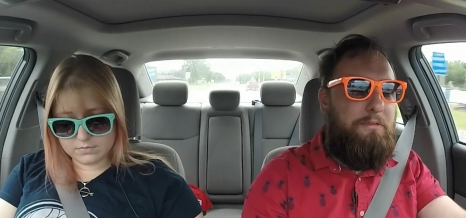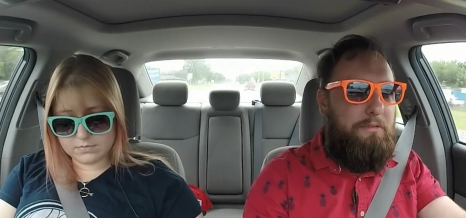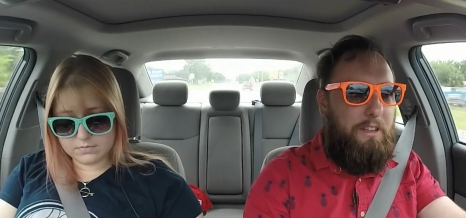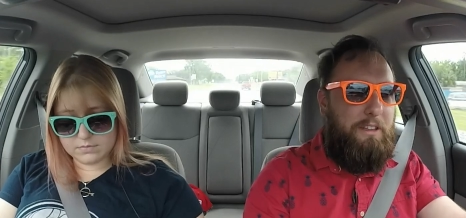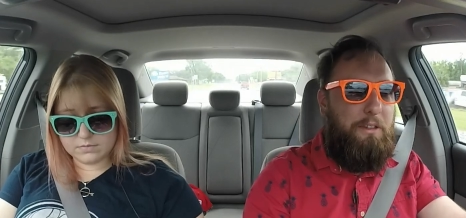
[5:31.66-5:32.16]

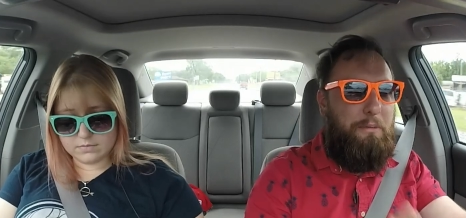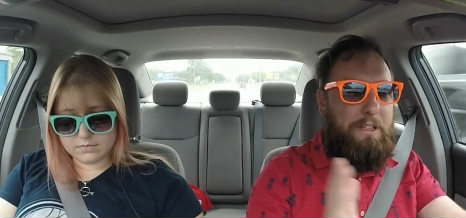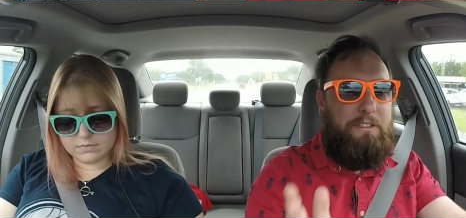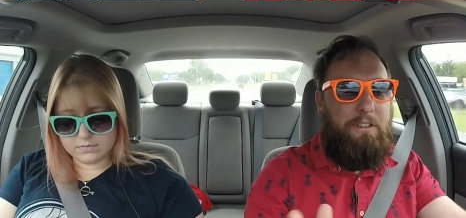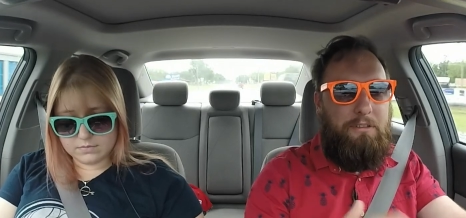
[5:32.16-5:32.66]
Speaker 1: like the
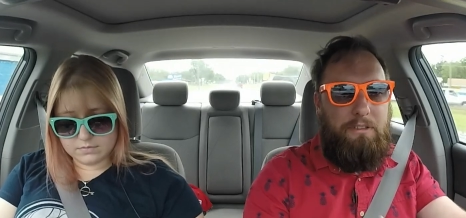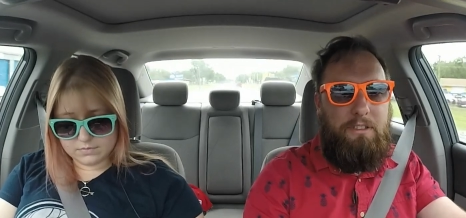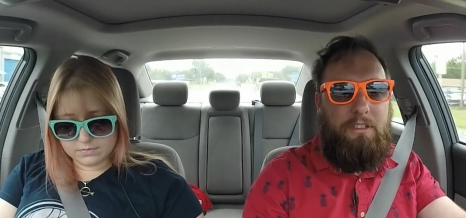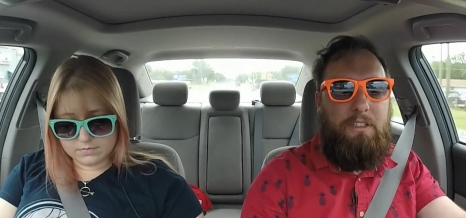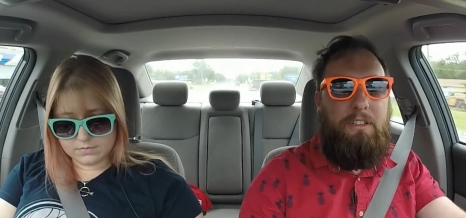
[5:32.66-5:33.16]
West
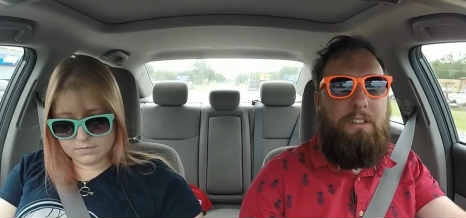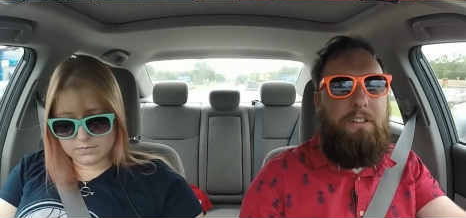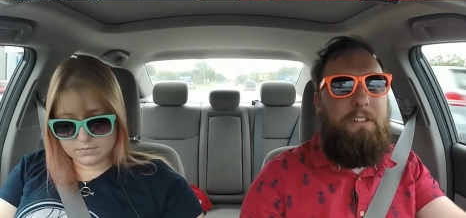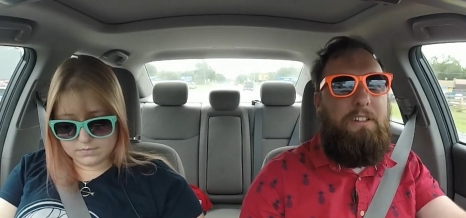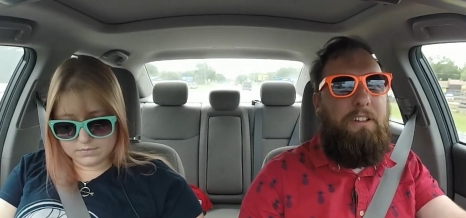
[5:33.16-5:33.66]
Coast
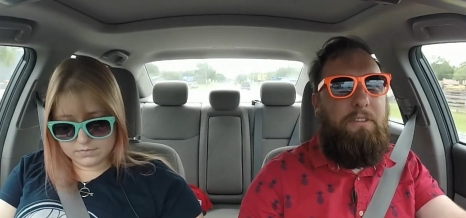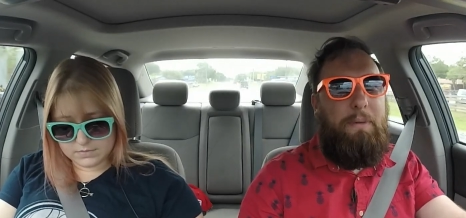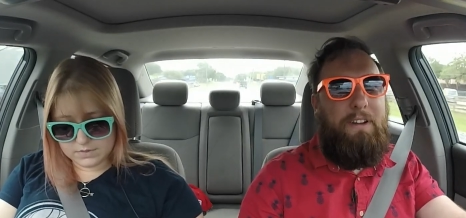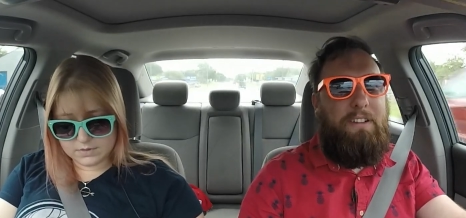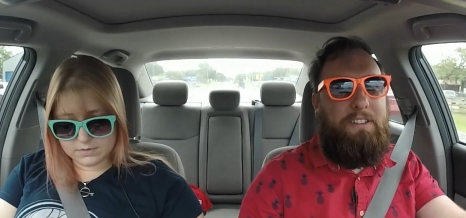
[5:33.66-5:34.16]
of
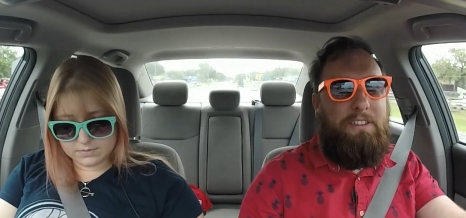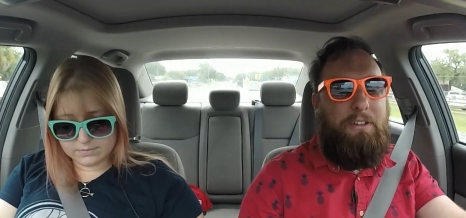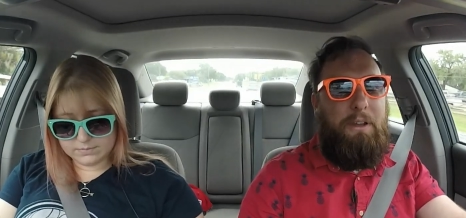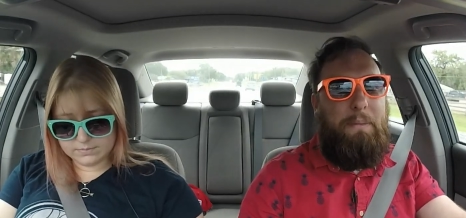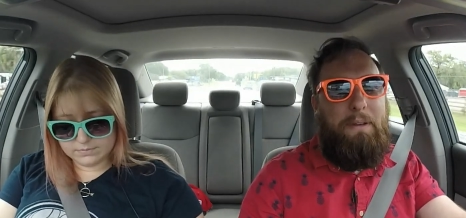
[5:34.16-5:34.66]
America.
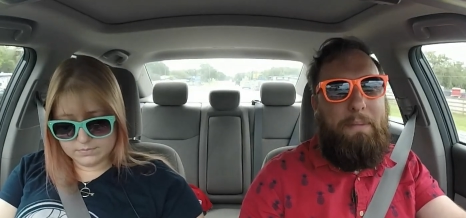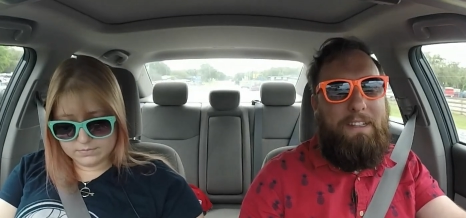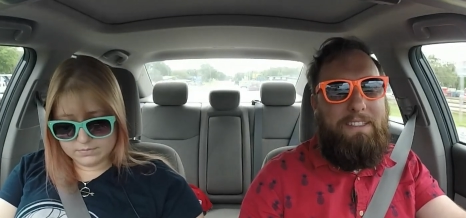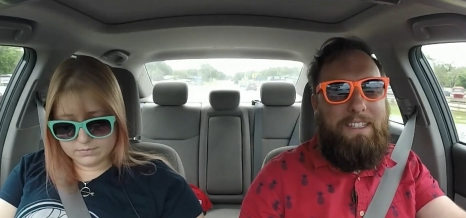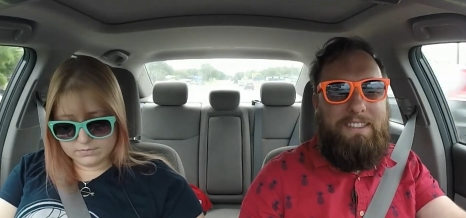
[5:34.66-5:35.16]
So I mean, it
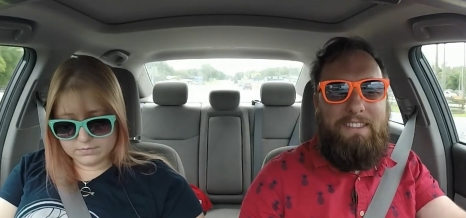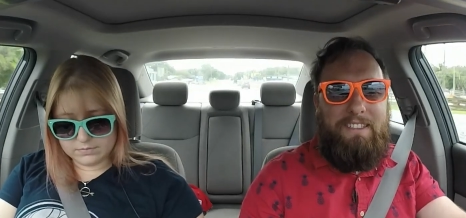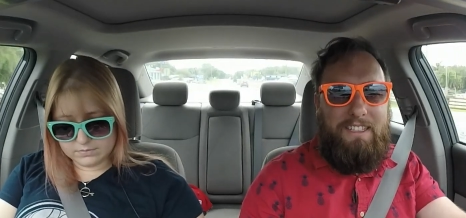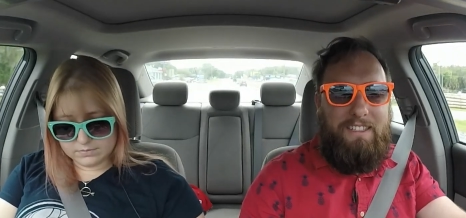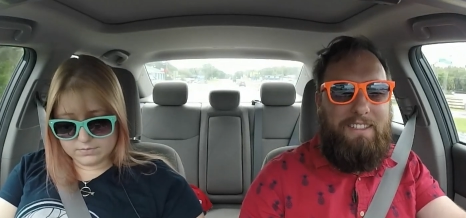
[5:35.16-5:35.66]
makes sense.
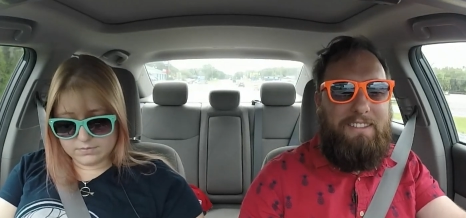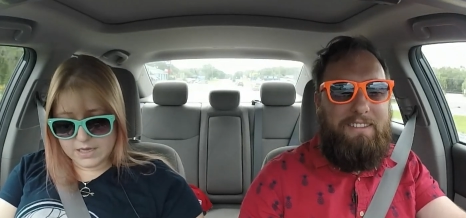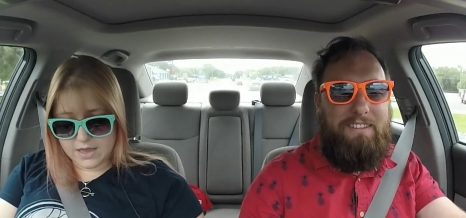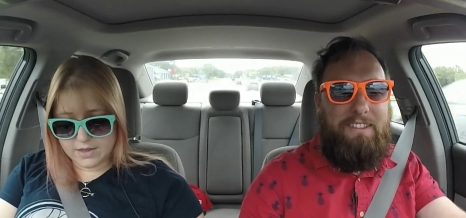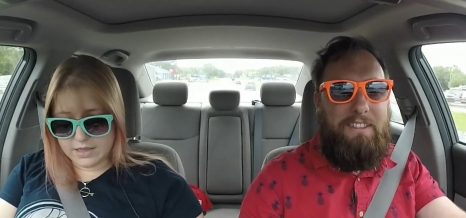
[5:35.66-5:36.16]
Like,
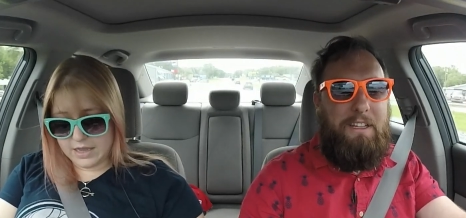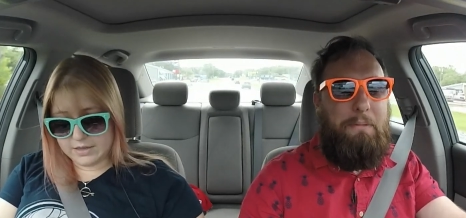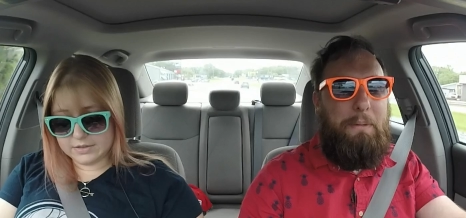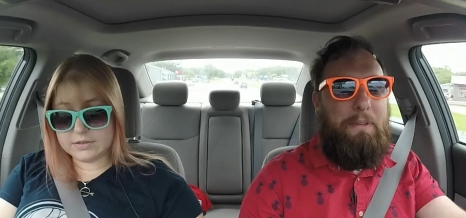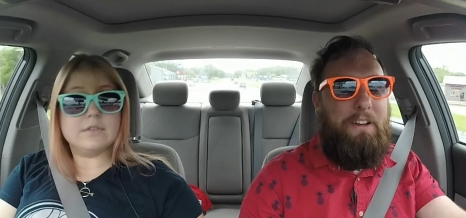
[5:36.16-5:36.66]
yeah, there's a lot
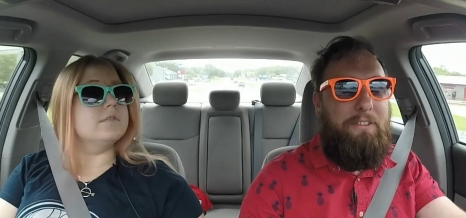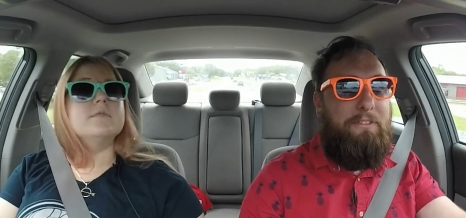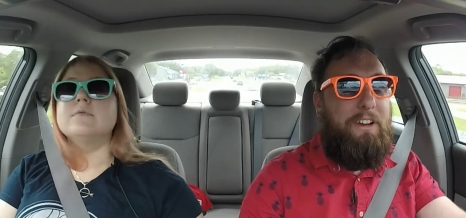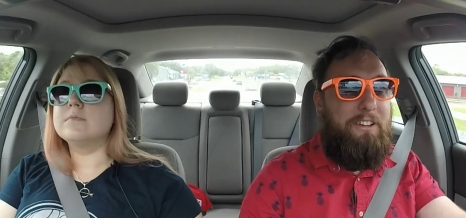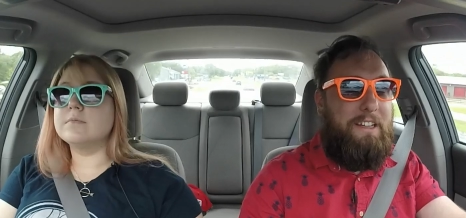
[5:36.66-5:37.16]
of people that are
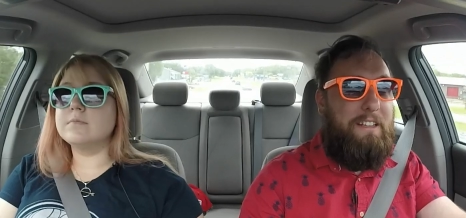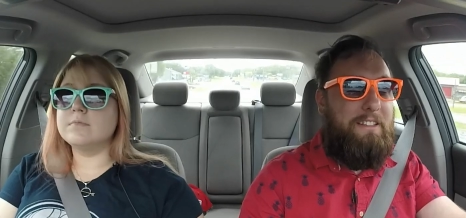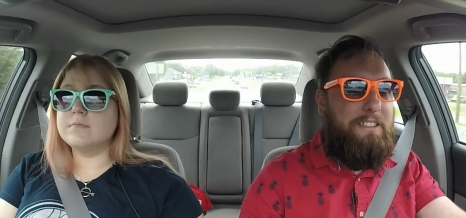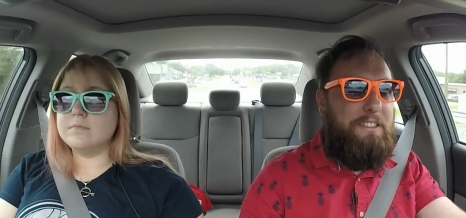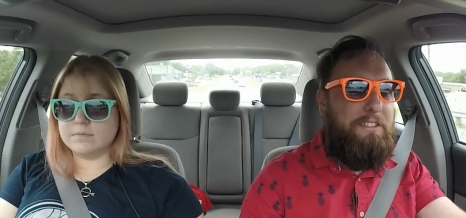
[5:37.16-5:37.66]
very
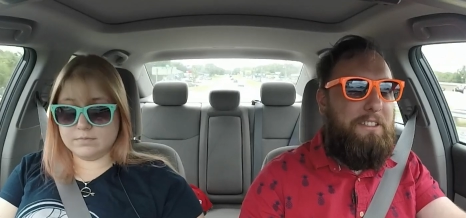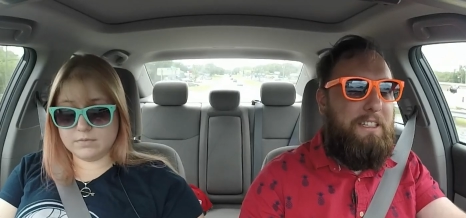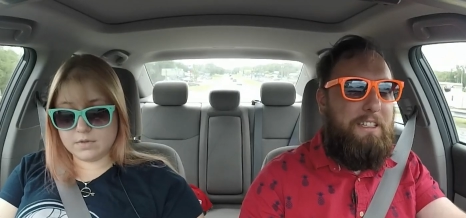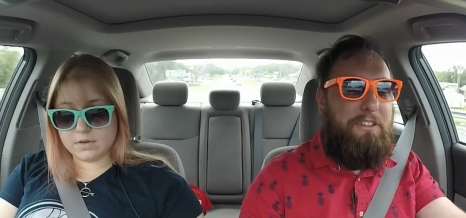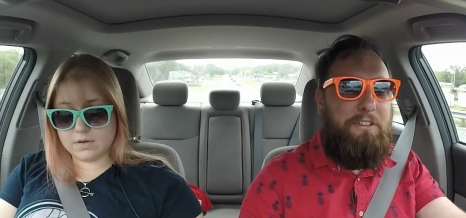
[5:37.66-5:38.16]
still
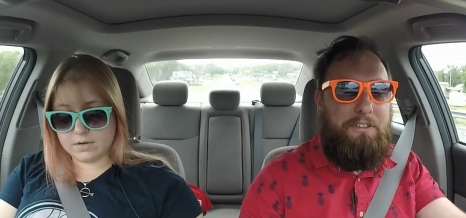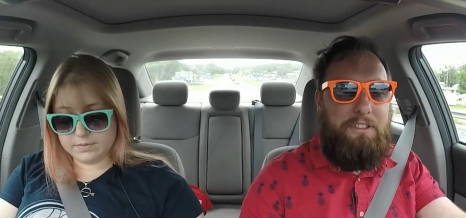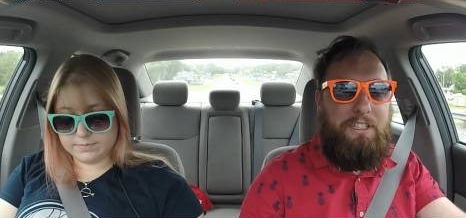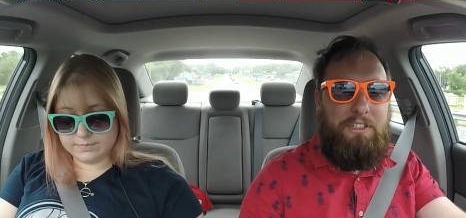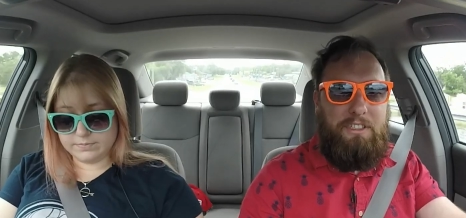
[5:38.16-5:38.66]
like in their
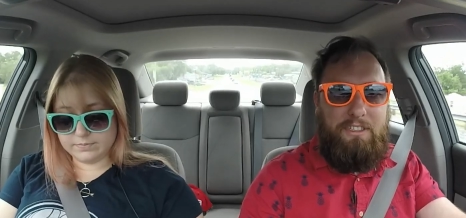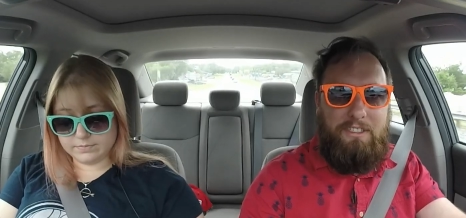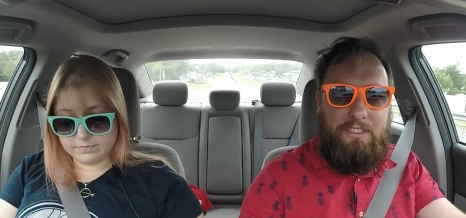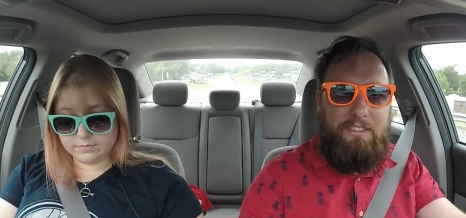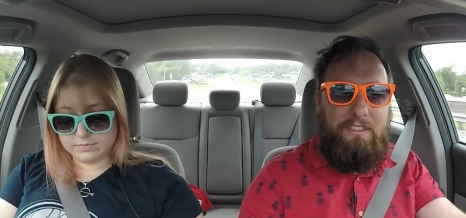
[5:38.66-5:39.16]
traditions
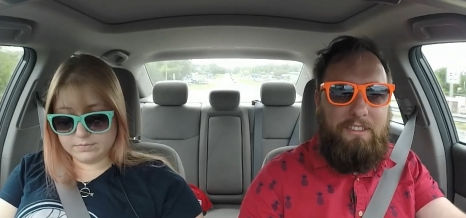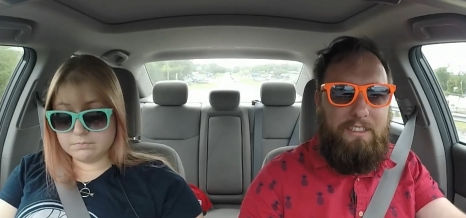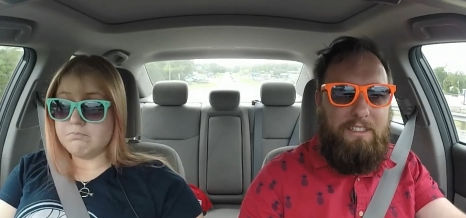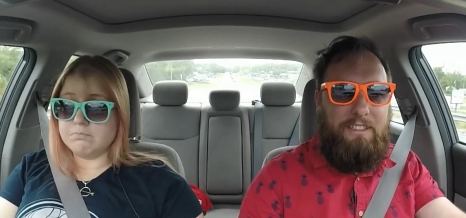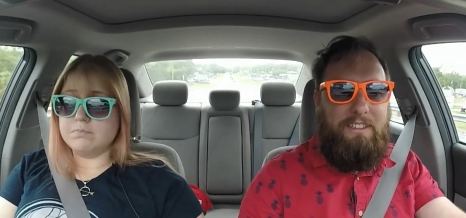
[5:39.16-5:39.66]

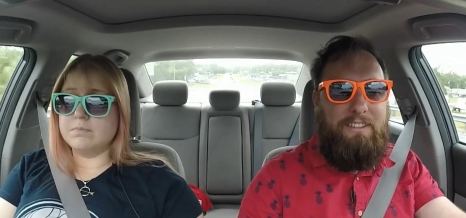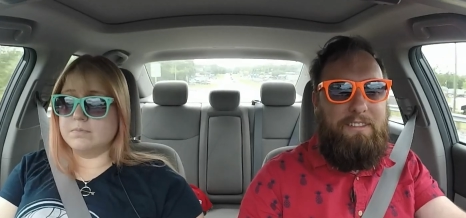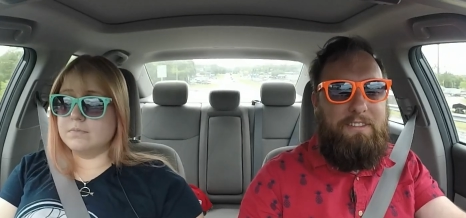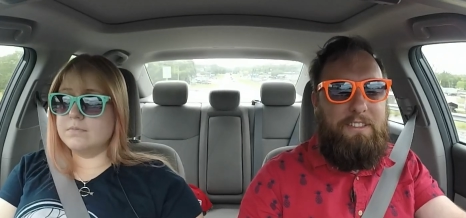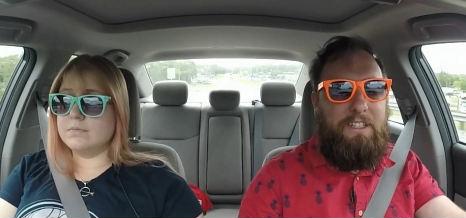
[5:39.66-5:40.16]

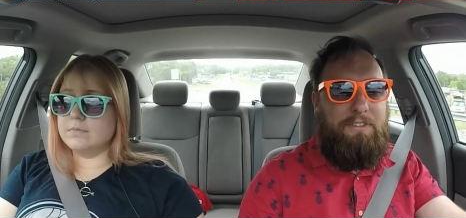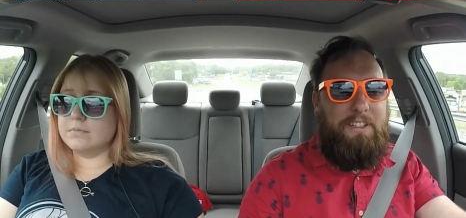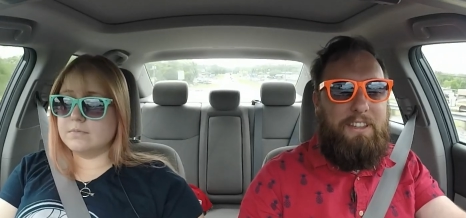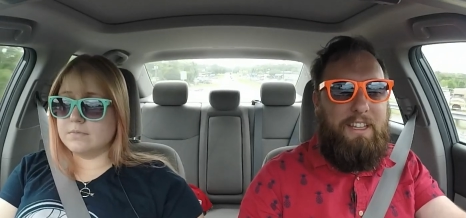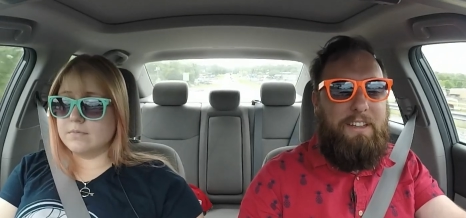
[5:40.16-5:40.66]
and stuff
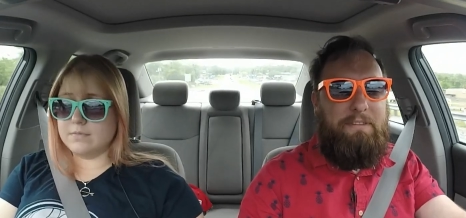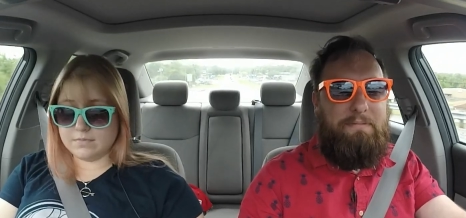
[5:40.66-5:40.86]
like that.